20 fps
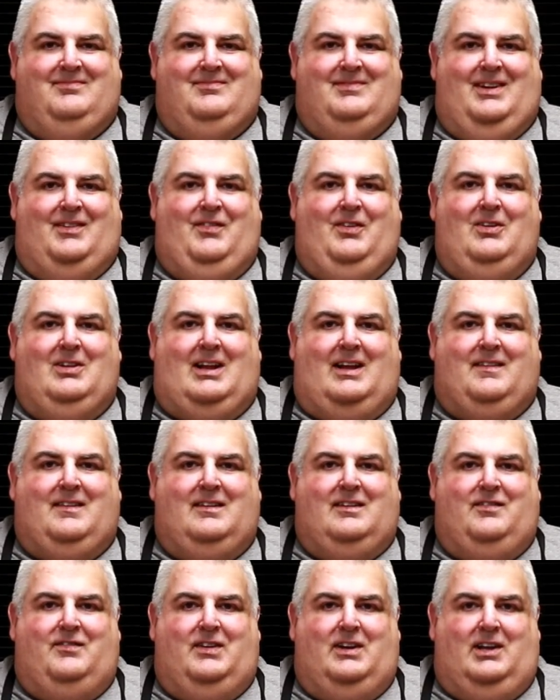If you like
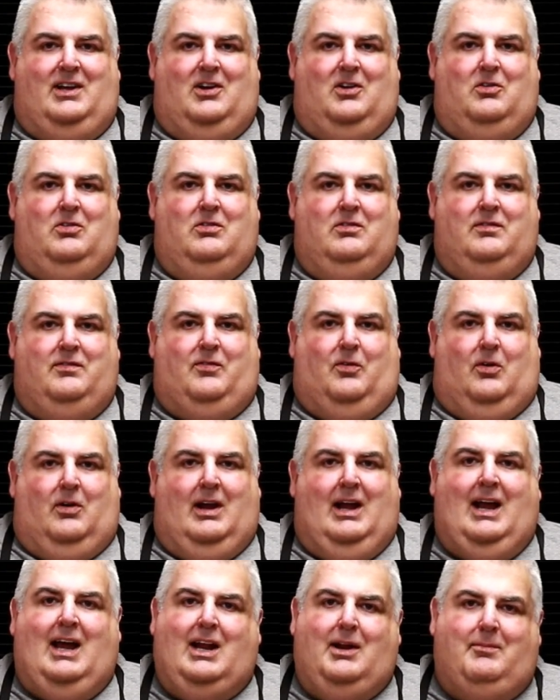this video for
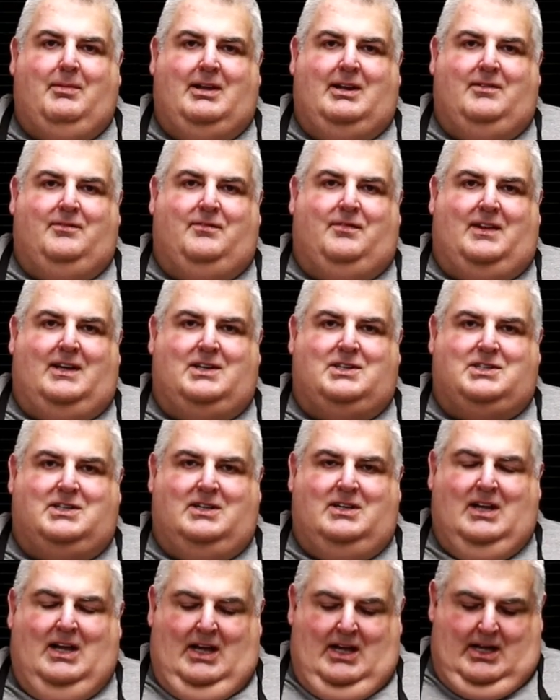how to beat
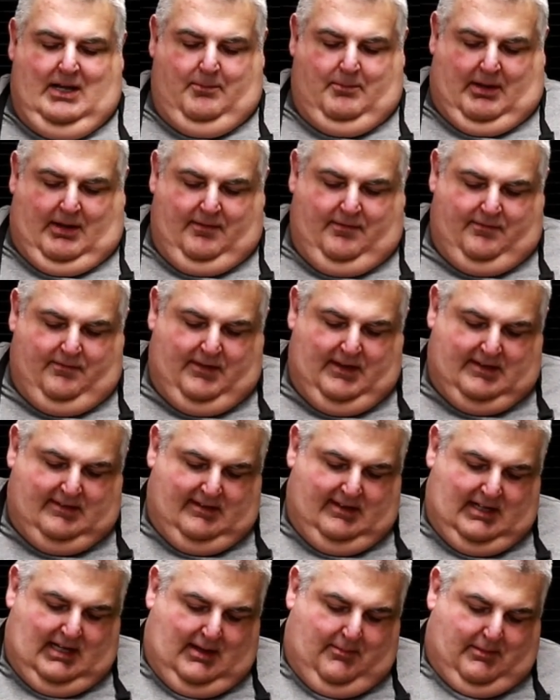inflation by
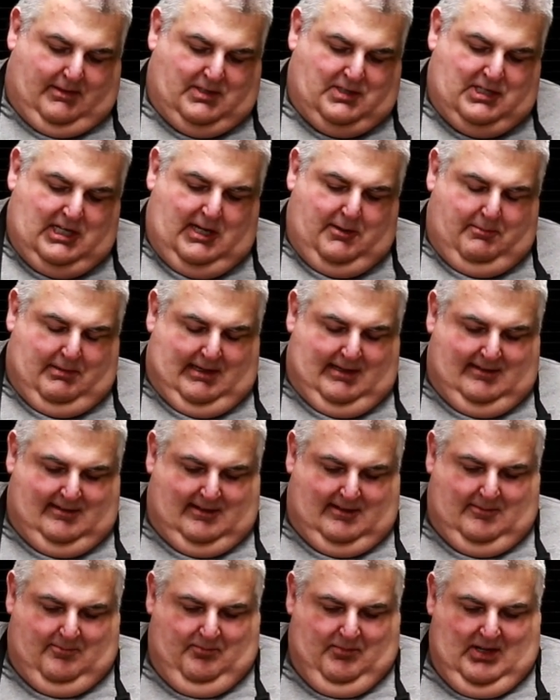fixing up a cheap
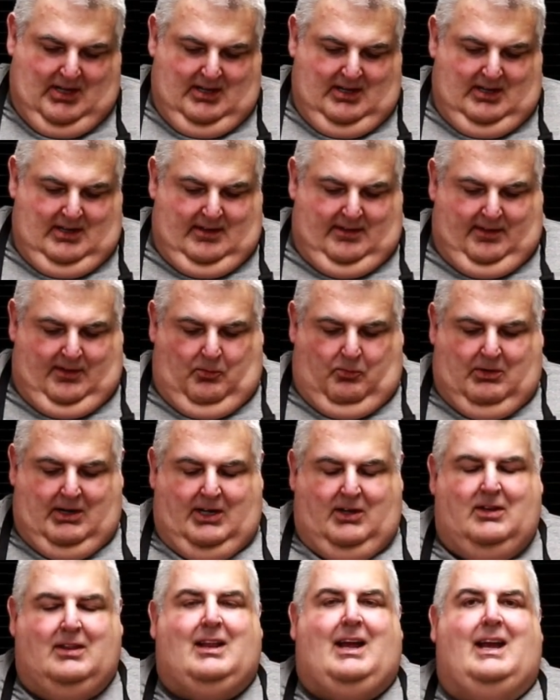pizza the way
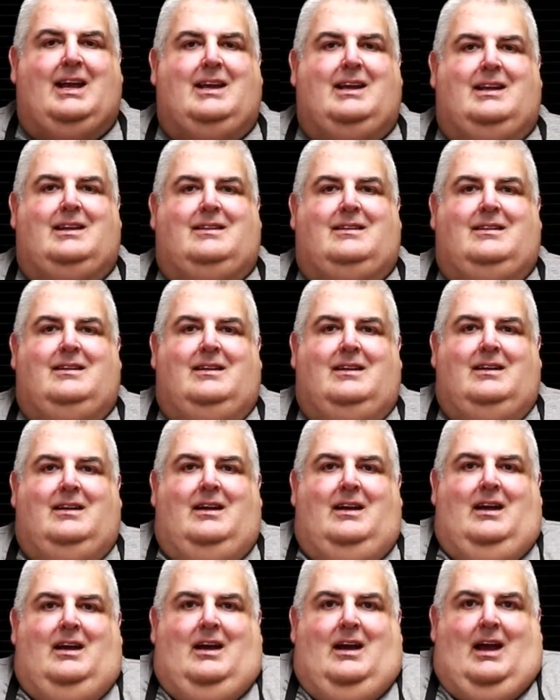you like it
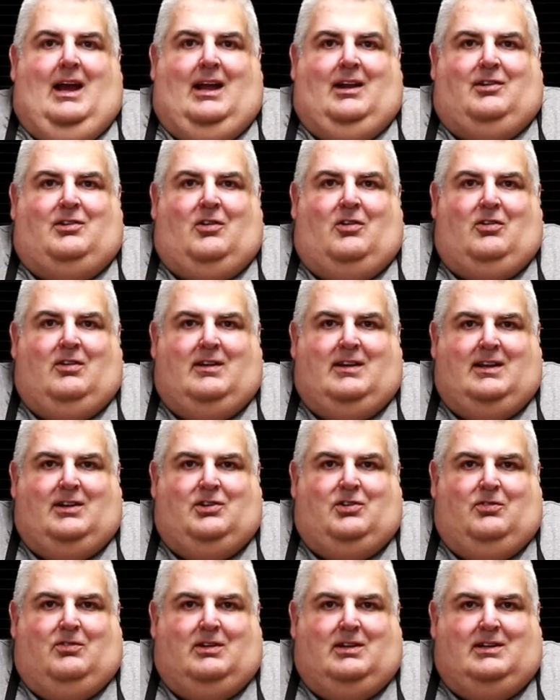and turn it
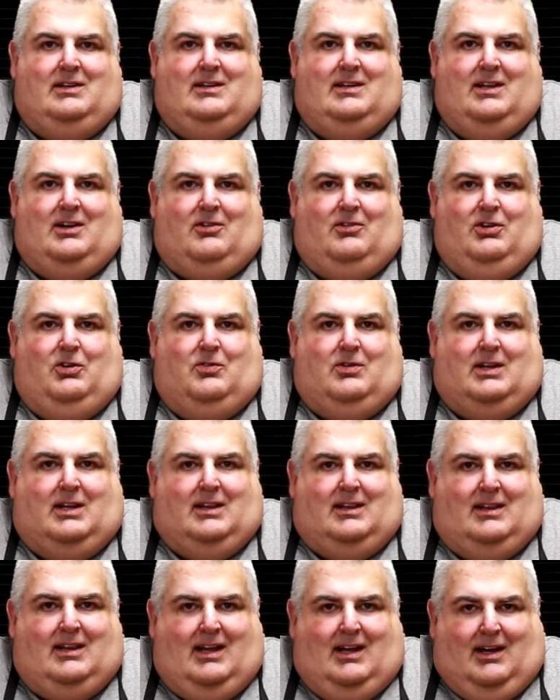into a dinner you can
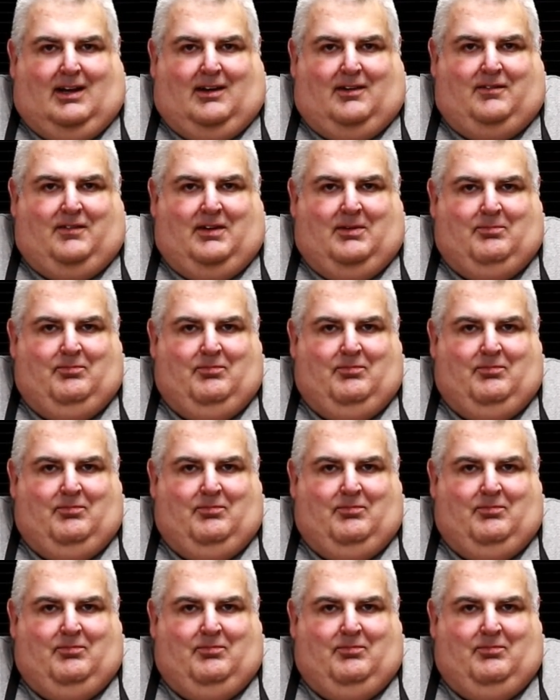love,